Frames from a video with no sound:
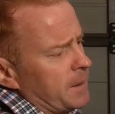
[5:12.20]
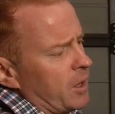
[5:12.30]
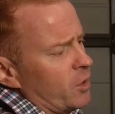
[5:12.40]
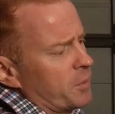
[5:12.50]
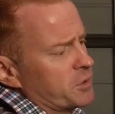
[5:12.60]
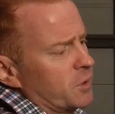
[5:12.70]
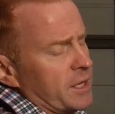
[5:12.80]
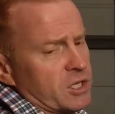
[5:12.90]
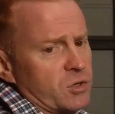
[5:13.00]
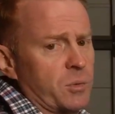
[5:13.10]
an optional
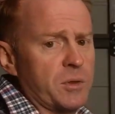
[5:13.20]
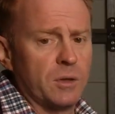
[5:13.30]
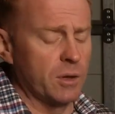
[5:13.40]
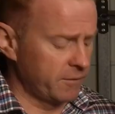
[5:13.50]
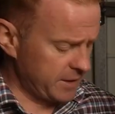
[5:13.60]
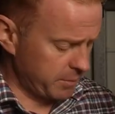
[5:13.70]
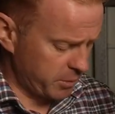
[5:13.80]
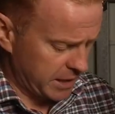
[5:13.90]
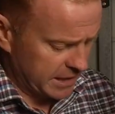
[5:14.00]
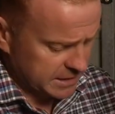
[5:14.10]
extra with a lot of other
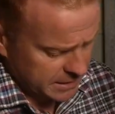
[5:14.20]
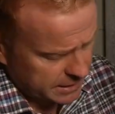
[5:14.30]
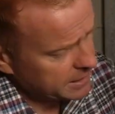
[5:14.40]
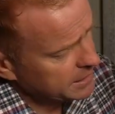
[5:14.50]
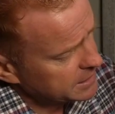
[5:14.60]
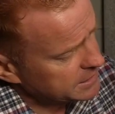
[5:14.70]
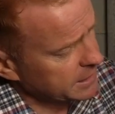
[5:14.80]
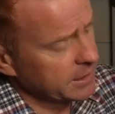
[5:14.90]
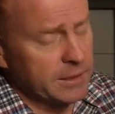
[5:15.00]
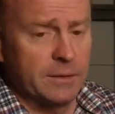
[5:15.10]
brands.
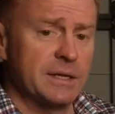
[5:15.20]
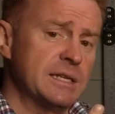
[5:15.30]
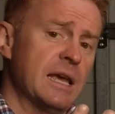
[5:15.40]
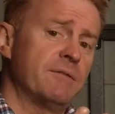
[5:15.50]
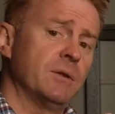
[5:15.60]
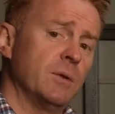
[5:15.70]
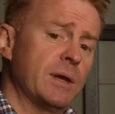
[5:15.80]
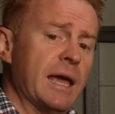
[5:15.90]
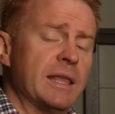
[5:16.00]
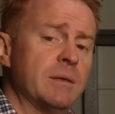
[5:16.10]
So let's have a
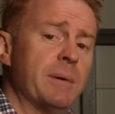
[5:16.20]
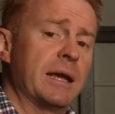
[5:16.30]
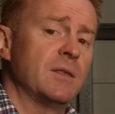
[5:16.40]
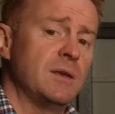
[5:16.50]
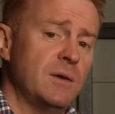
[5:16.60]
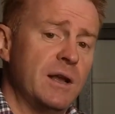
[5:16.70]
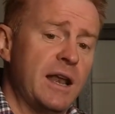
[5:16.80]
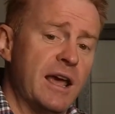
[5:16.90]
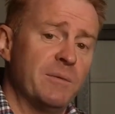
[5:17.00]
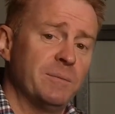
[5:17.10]
look at the back of the unit
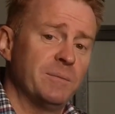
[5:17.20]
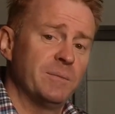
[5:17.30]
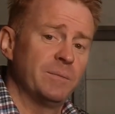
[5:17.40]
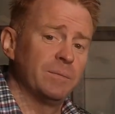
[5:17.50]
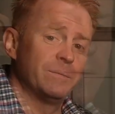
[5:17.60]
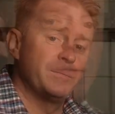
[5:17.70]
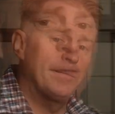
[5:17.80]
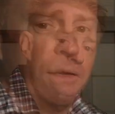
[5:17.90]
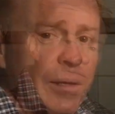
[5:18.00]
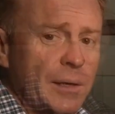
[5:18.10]
now.
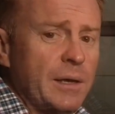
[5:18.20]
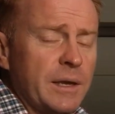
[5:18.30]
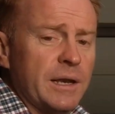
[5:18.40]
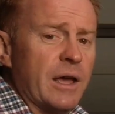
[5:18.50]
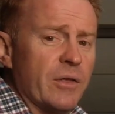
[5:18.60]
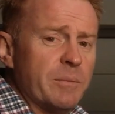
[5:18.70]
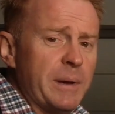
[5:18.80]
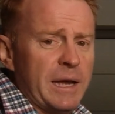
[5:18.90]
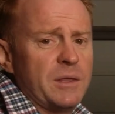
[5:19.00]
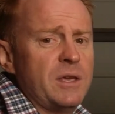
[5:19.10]
Now on the
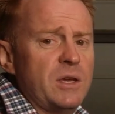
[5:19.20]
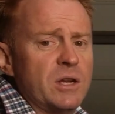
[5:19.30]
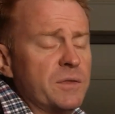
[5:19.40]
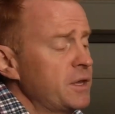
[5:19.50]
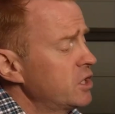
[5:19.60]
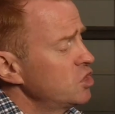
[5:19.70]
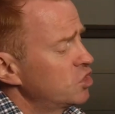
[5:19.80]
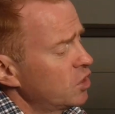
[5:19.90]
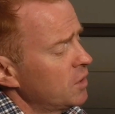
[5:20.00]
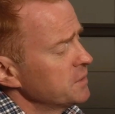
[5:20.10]
back of the unit, the
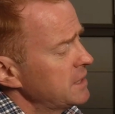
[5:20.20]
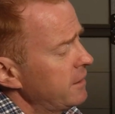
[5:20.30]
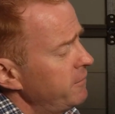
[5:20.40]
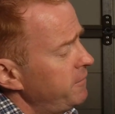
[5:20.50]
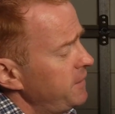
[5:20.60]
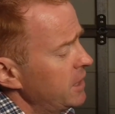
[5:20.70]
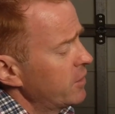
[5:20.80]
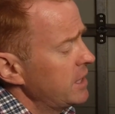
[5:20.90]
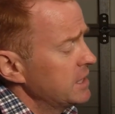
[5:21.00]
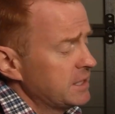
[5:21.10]
controls are
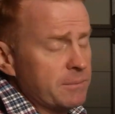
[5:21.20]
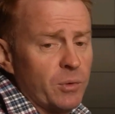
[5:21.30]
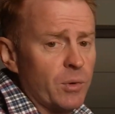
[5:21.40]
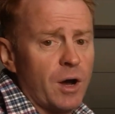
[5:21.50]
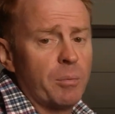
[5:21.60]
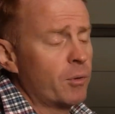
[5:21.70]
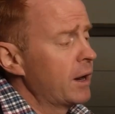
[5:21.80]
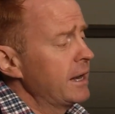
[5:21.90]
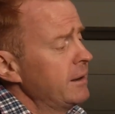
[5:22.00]
very simple to operate,